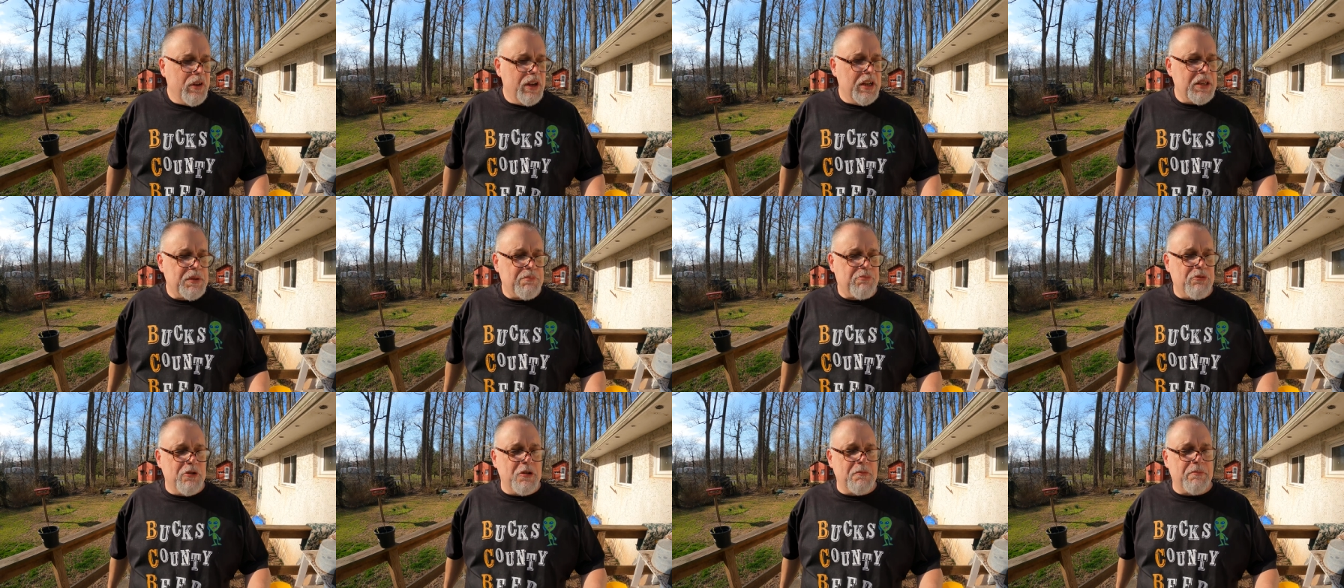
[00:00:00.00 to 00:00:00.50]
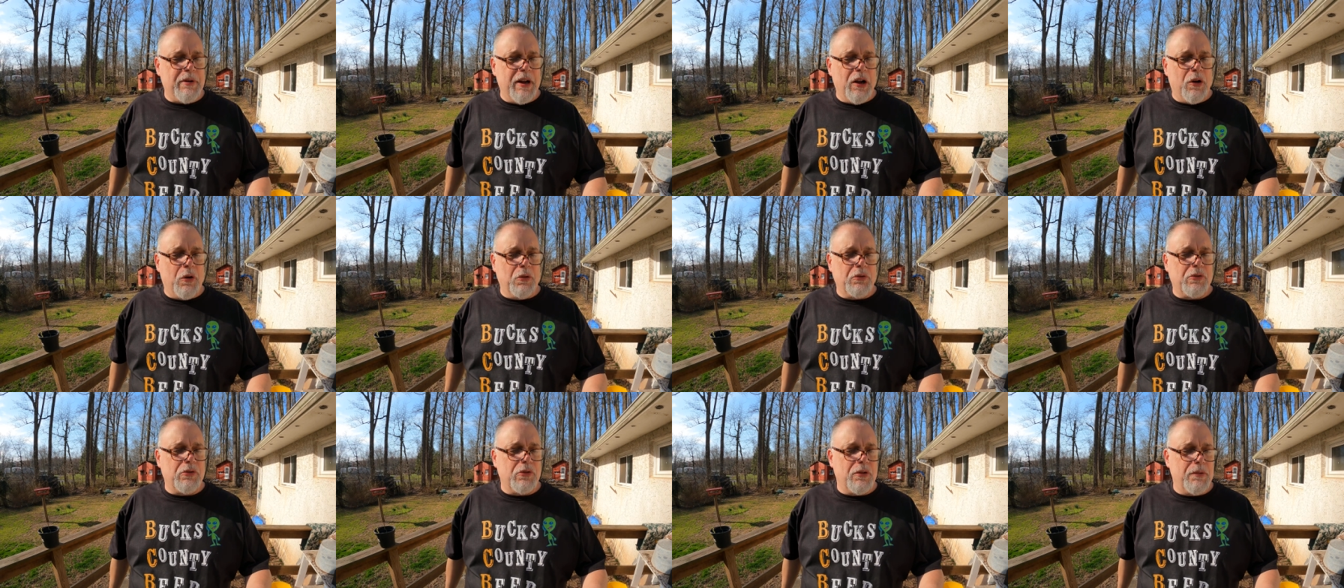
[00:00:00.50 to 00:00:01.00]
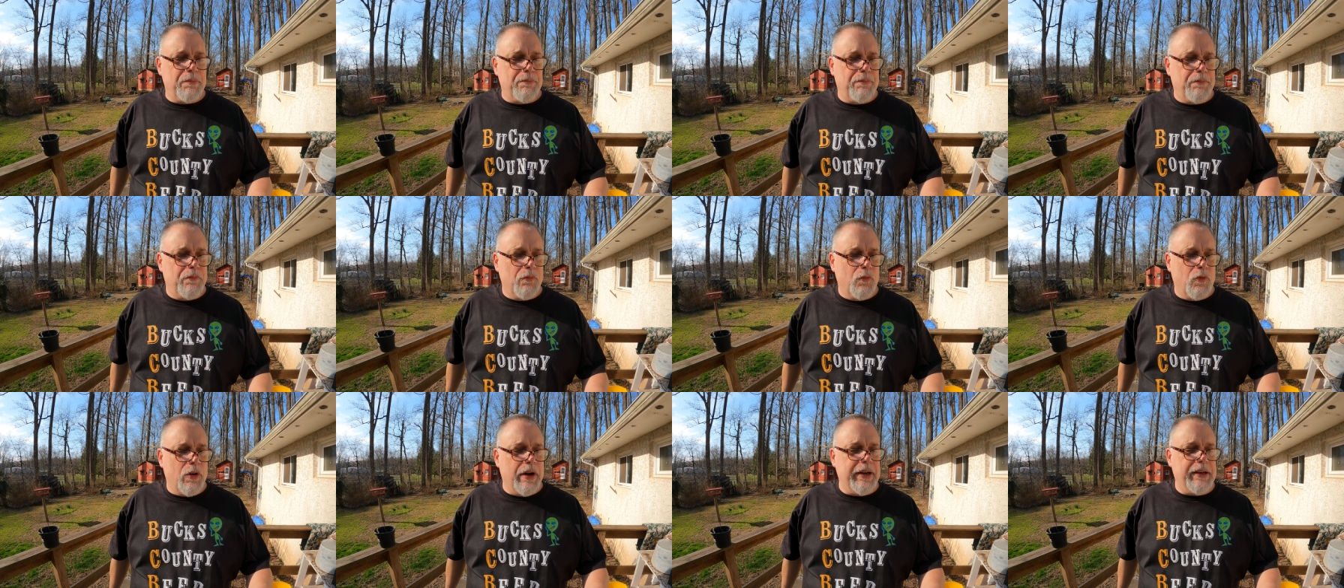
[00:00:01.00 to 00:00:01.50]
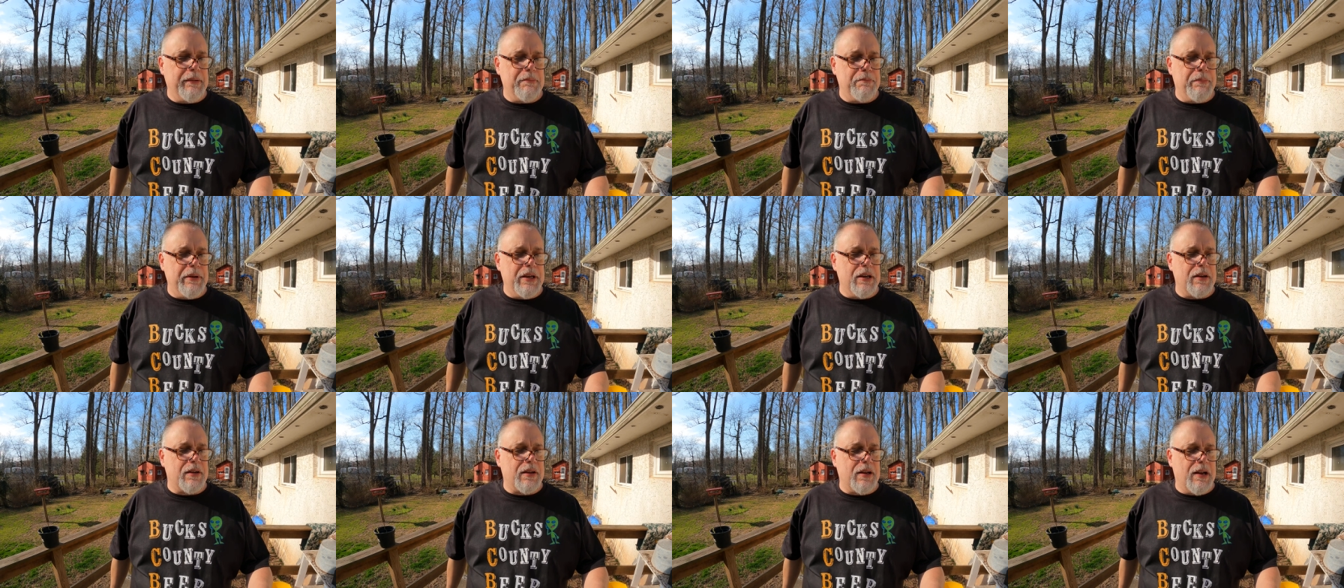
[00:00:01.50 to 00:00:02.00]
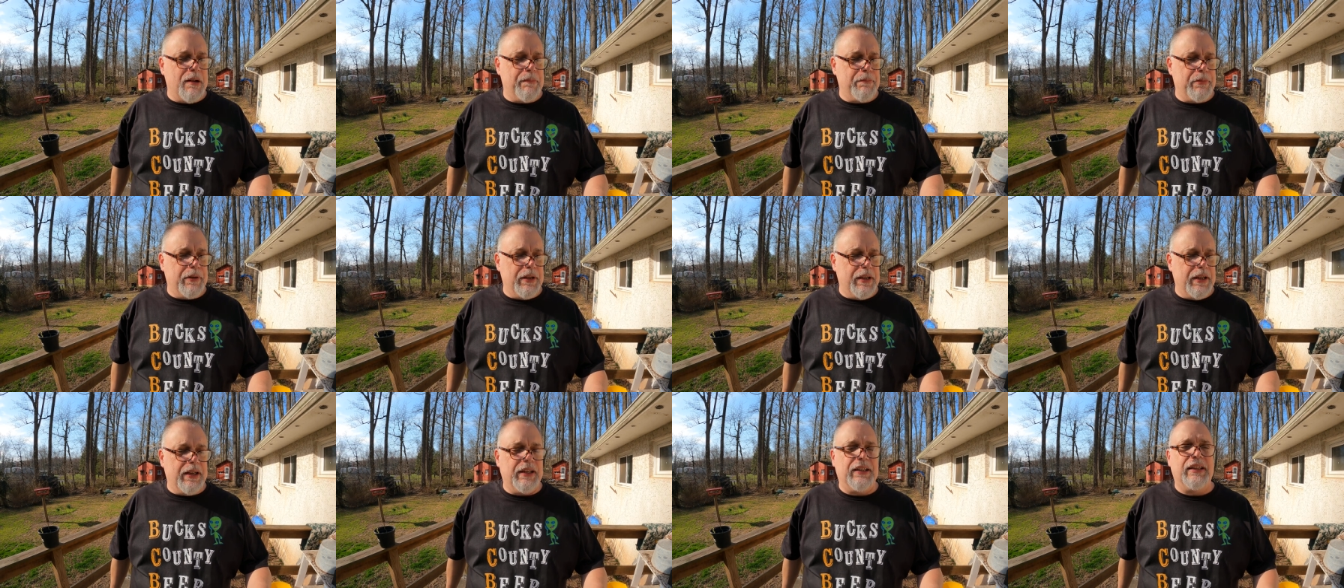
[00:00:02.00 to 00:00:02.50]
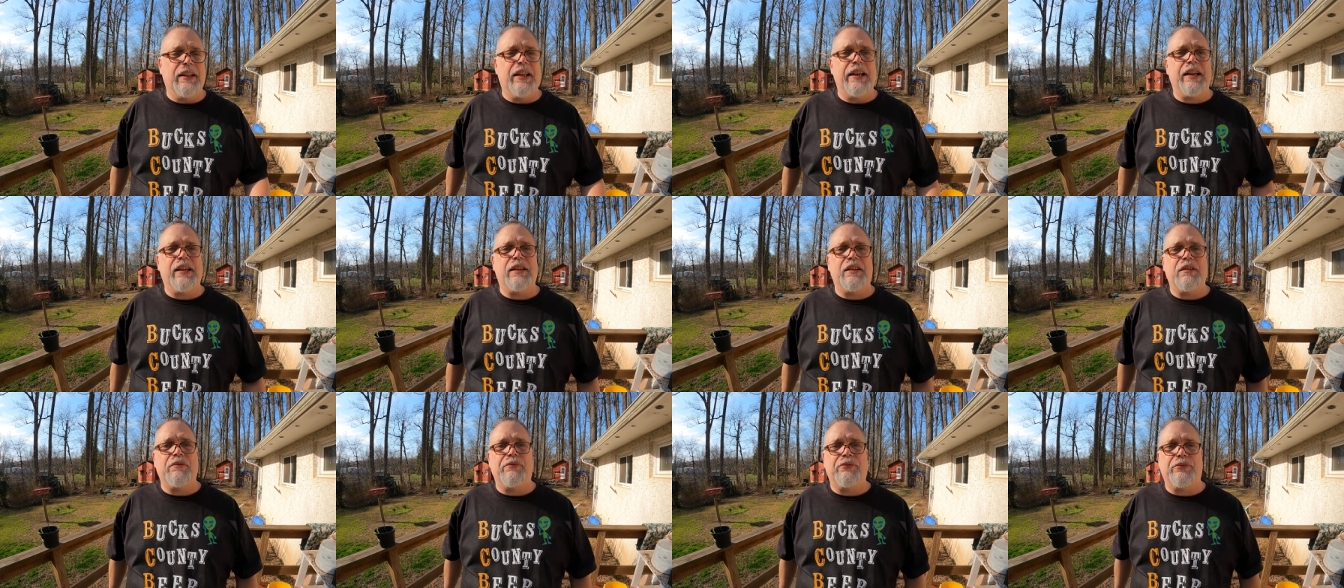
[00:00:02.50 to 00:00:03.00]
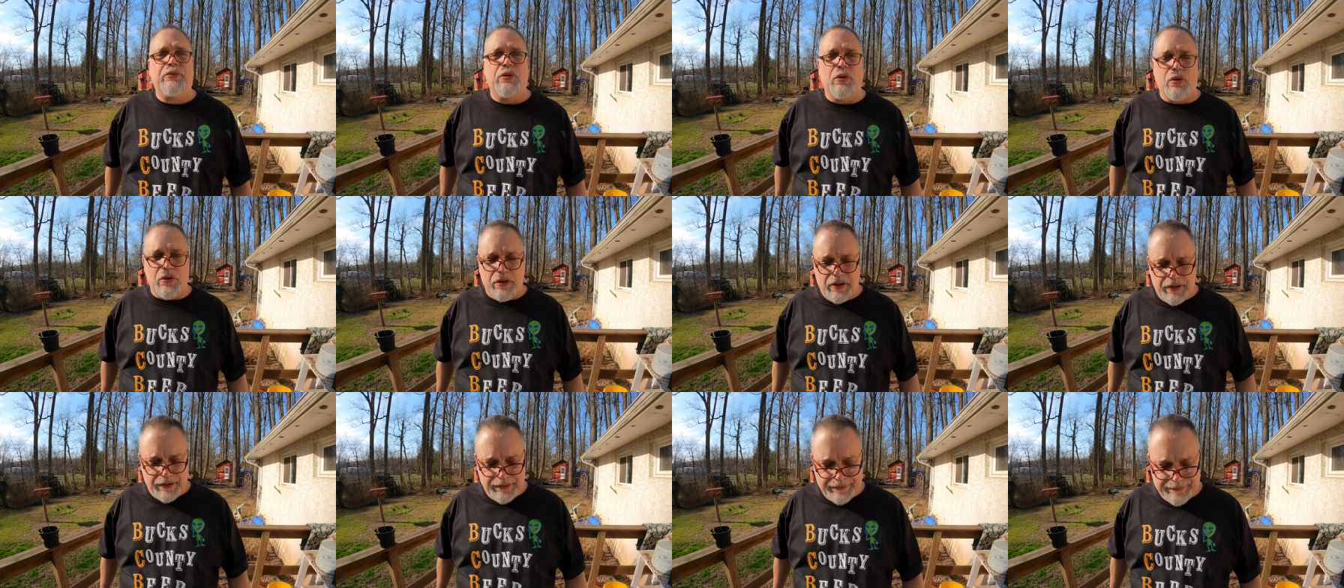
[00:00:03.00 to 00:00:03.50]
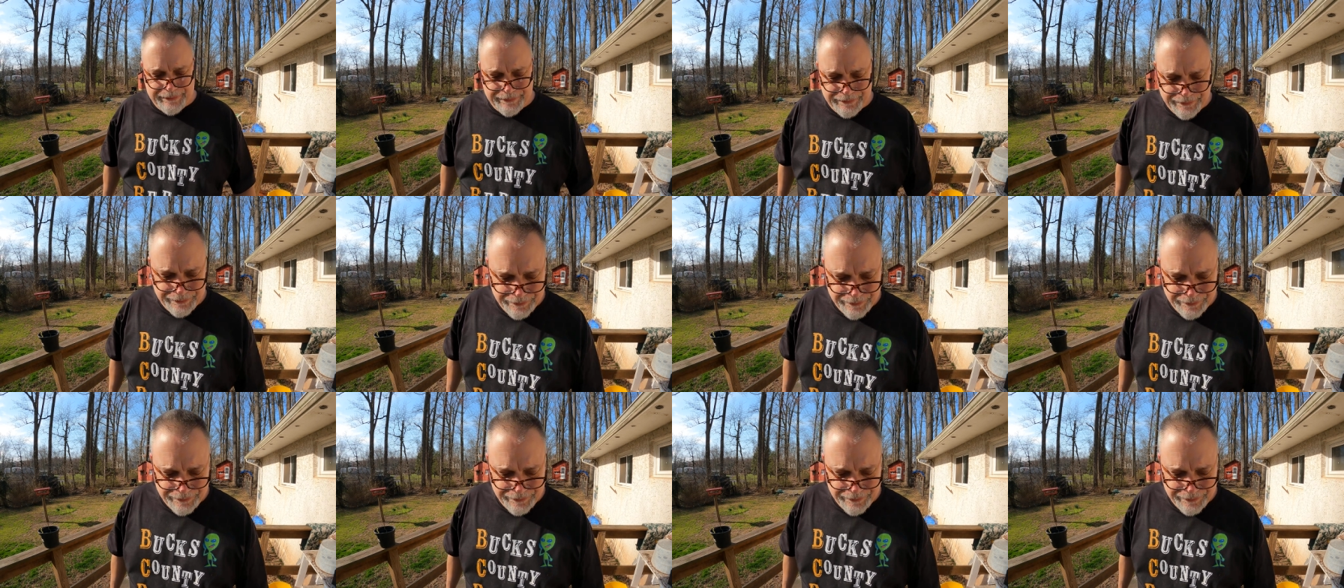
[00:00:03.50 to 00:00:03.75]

It's brewed by Ultra Right Beer Company in Lakeland, Florida.